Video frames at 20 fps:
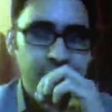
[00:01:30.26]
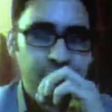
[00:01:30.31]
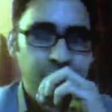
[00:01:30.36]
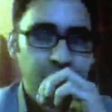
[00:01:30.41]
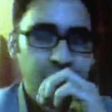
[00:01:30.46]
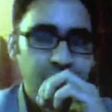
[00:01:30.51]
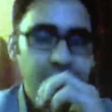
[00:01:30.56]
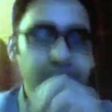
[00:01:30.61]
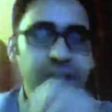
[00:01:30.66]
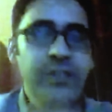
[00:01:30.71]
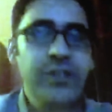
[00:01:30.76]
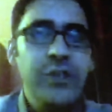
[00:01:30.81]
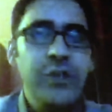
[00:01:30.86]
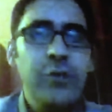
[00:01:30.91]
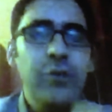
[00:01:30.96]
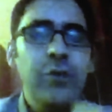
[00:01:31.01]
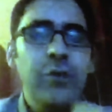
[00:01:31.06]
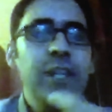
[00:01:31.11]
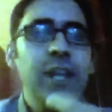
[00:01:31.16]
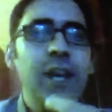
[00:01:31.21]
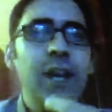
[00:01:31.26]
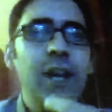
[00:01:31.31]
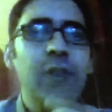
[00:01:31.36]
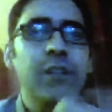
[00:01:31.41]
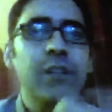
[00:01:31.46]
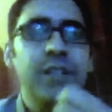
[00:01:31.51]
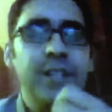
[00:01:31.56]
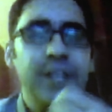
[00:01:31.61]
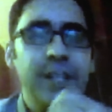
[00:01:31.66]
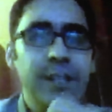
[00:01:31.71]
And the story I
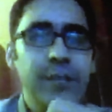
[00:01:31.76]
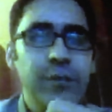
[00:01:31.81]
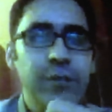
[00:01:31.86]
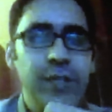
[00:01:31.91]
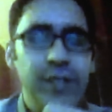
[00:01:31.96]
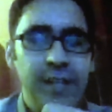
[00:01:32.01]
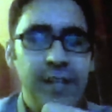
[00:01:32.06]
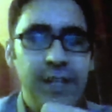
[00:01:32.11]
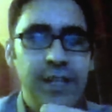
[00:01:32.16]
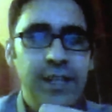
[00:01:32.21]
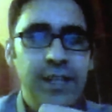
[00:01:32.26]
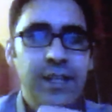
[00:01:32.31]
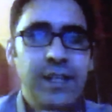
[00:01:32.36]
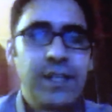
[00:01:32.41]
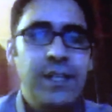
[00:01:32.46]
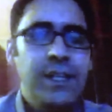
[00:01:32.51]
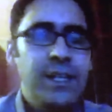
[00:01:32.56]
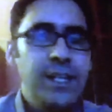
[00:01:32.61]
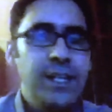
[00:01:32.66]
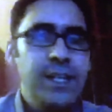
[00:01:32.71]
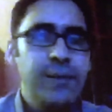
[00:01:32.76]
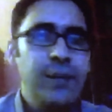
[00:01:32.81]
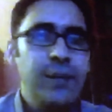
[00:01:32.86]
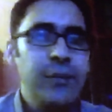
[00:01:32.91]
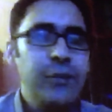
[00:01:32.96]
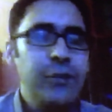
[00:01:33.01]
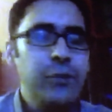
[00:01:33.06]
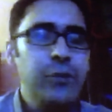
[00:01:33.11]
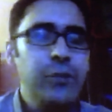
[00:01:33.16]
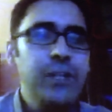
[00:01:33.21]
want to tell you today is
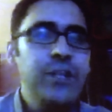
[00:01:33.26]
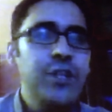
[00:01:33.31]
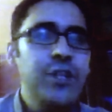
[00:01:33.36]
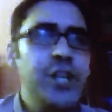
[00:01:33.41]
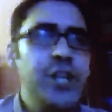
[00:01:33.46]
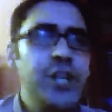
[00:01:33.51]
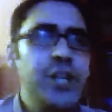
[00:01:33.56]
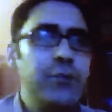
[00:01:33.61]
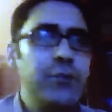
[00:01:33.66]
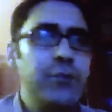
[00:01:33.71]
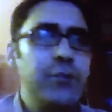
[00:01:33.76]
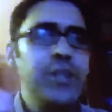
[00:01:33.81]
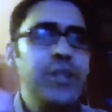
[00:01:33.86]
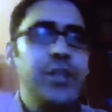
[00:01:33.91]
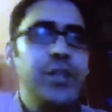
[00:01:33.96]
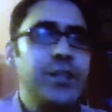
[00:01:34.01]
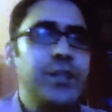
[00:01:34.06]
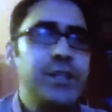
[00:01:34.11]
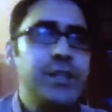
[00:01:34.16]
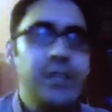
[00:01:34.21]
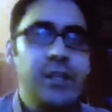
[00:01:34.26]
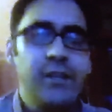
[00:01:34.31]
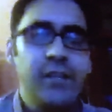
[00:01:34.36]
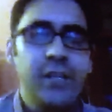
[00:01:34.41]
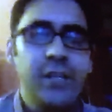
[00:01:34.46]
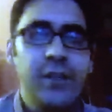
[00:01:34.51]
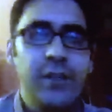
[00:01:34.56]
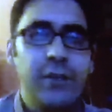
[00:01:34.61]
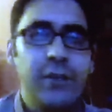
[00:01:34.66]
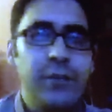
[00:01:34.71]
about three generations of
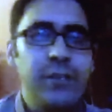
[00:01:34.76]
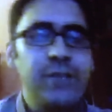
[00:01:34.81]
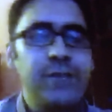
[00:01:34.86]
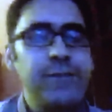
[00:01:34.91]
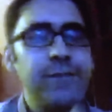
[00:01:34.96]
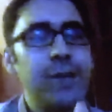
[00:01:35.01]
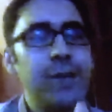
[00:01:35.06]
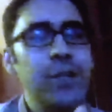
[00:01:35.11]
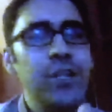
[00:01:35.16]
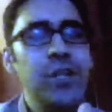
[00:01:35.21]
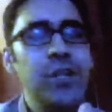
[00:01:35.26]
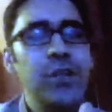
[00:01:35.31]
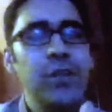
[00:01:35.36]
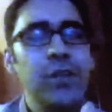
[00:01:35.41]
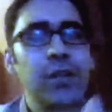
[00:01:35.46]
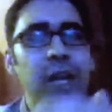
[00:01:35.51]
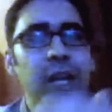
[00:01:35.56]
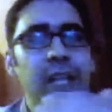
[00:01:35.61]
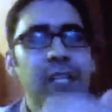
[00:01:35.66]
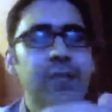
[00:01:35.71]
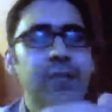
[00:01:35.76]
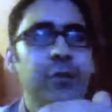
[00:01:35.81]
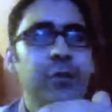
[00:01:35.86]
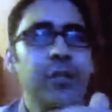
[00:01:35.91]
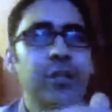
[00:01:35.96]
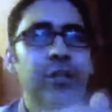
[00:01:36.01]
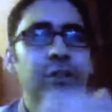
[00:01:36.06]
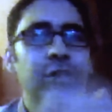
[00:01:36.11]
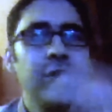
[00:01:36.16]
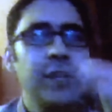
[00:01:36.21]
economies functional,
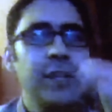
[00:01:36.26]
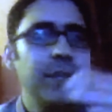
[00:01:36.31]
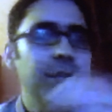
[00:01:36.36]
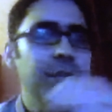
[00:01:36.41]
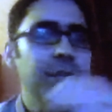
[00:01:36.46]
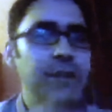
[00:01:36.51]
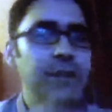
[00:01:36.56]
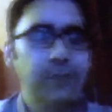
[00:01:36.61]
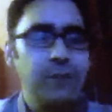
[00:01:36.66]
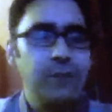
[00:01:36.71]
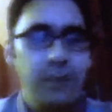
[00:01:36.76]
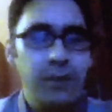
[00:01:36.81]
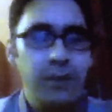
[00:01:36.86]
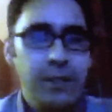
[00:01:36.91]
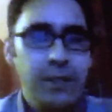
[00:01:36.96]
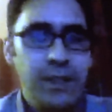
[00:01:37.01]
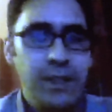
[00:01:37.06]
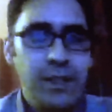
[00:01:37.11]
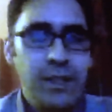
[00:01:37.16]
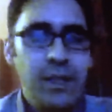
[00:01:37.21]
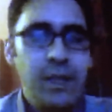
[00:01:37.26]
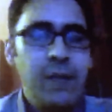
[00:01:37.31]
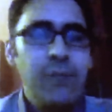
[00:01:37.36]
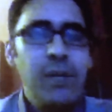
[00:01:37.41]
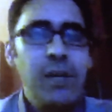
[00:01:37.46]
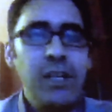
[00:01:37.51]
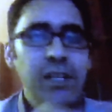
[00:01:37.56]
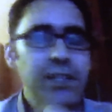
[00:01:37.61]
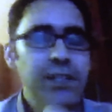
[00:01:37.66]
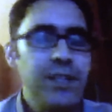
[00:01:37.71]
aspirational, and meaningful.
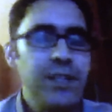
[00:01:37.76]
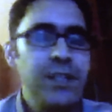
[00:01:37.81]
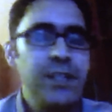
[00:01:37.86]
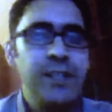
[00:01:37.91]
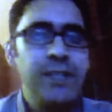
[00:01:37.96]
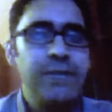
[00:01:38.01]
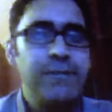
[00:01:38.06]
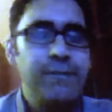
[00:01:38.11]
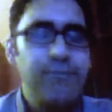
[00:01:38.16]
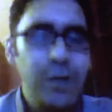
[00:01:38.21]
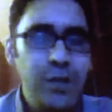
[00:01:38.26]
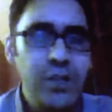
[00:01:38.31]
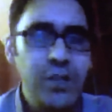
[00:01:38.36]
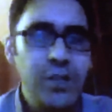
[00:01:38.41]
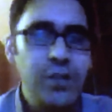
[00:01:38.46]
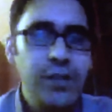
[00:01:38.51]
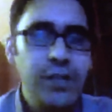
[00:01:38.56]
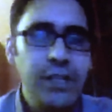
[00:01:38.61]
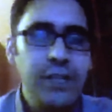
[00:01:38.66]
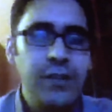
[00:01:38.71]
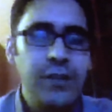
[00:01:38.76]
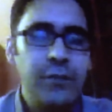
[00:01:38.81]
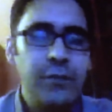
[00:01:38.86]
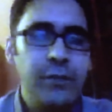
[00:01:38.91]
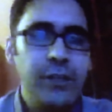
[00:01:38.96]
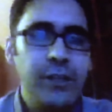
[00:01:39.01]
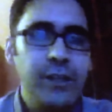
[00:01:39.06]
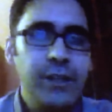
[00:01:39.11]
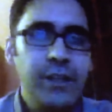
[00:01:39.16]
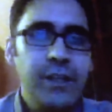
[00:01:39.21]
Pakistan is a functional economy
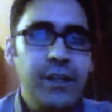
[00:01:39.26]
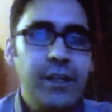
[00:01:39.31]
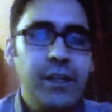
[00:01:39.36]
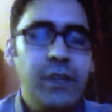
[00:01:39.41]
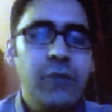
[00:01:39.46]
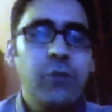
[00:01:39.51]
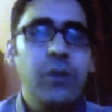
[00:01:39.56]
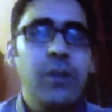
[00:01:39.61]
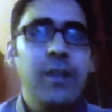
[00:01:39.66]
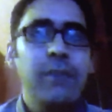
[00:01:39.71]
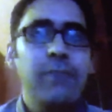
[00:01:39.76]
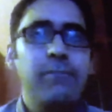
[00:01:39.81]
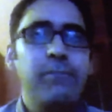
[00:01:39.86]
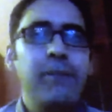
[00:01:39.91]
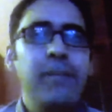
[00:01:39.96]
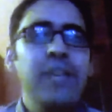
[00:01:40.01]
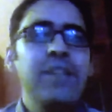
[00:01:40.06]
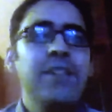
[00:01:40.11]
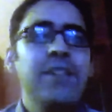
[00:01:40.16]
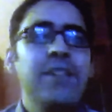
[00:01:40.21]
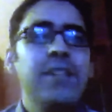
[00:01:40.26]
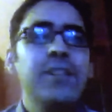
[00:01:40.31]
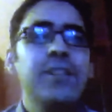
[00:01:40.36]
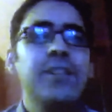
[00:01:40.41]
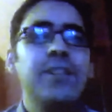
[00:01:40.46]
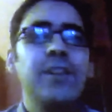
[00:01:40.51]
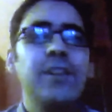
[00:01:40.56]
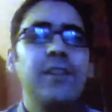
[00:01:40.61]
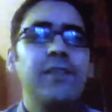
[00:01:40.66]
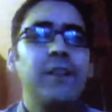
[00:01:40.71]
where the basic
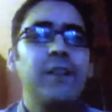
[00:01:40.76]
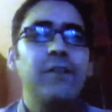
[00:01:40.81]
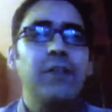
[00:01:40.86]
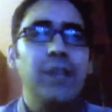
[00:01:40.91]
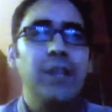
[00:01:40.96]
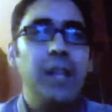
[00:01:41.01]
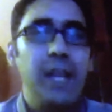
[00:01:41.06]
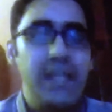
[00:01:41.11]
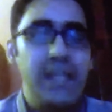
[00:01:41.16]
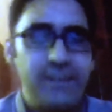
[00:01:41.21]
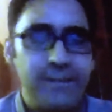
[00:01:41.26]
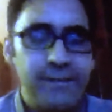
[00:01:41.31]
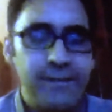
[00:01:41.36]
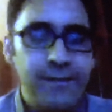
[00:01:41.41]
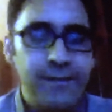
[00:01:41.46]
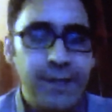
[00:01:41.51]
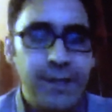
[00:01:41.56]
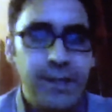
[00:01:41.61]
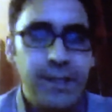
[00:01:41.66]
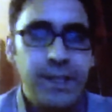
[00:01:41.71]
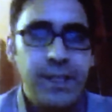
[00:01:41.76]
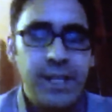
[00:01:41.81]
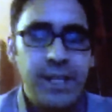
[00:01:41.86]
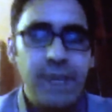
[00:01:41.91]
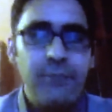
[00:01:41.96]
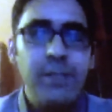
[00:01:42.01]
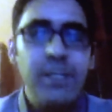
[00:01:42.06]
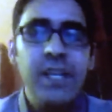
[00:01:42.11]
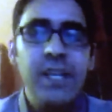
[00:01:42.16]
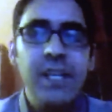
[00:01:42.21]
stuff of life
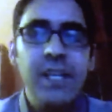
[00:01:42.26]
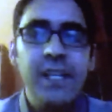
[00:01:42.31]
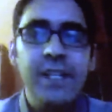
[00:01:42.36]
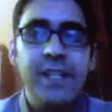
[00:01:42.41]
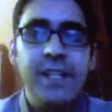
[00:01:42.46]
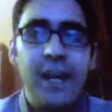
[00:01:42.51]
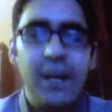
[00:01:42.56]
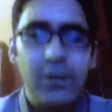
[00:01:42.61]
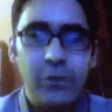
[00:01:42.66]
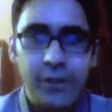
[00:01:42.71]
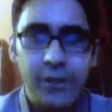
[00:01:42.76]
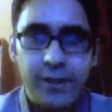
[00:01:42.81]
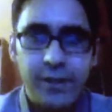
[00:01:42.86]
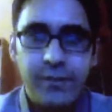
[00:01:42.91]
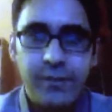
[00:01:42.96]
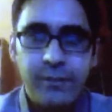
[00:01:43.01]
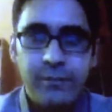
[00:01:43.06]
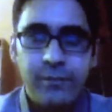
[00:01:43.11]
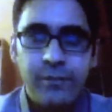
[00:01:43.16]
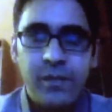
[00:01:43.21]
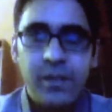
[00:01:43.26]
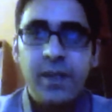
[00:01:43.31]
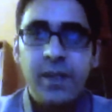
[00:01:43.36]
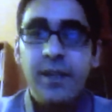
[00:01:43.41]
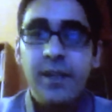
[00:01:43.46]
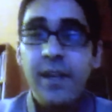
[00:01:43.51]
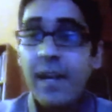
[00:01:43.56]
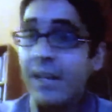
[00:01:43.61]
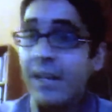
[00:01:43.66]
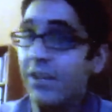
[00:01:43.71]
can be in doubt.
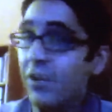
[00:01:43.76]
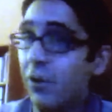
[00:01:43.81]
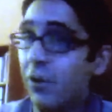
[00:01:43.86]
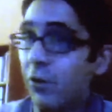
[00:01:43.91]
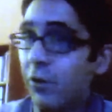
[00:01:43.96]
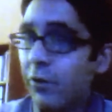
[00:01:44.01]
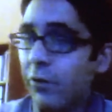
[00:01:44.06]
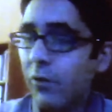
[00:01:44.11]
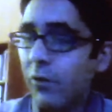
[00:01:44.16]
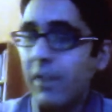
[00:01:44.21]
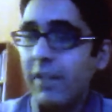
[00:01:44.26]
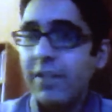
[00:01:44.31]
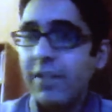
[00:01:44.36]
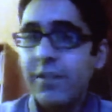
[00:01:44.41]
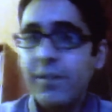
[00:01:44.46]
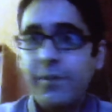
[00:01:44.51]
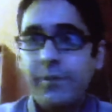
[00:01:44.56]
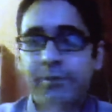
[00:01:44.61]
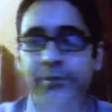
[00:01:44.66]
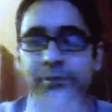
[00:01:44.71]
Next door to us,